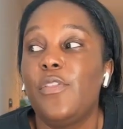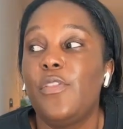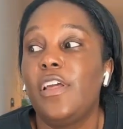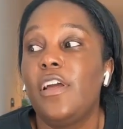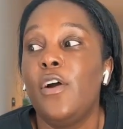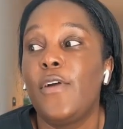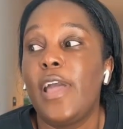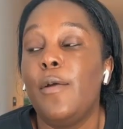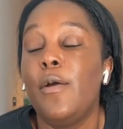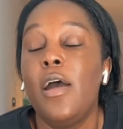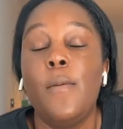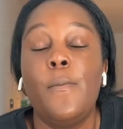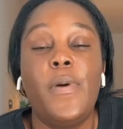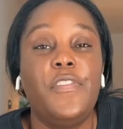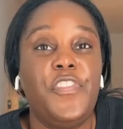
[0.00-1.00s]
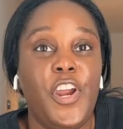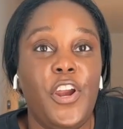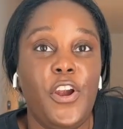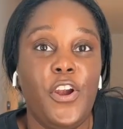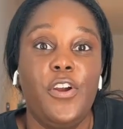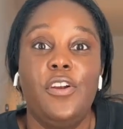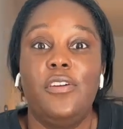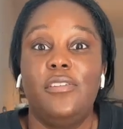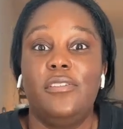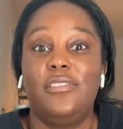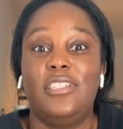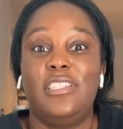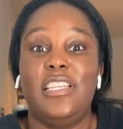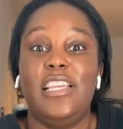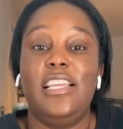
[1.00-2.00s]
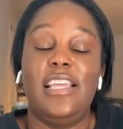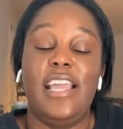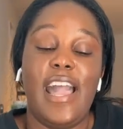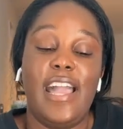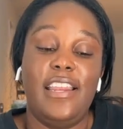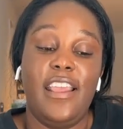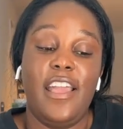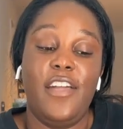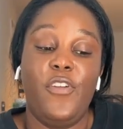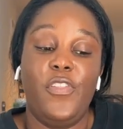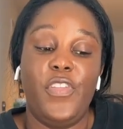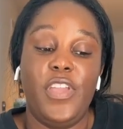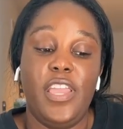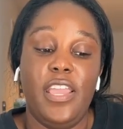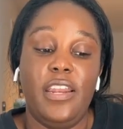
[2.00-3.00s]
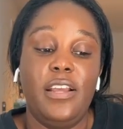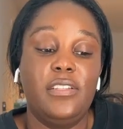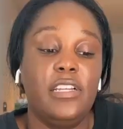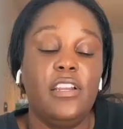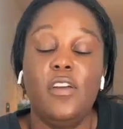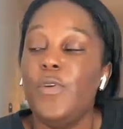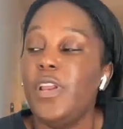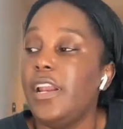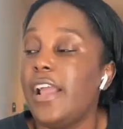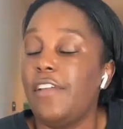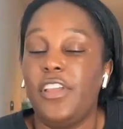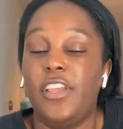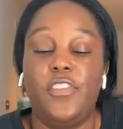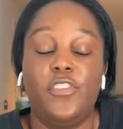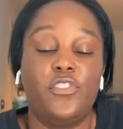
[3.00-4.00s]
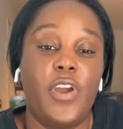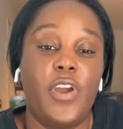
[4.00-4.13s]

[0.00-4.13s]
I was like, okay, but their scene they had together at the end, I was like, no, we didn't have to get this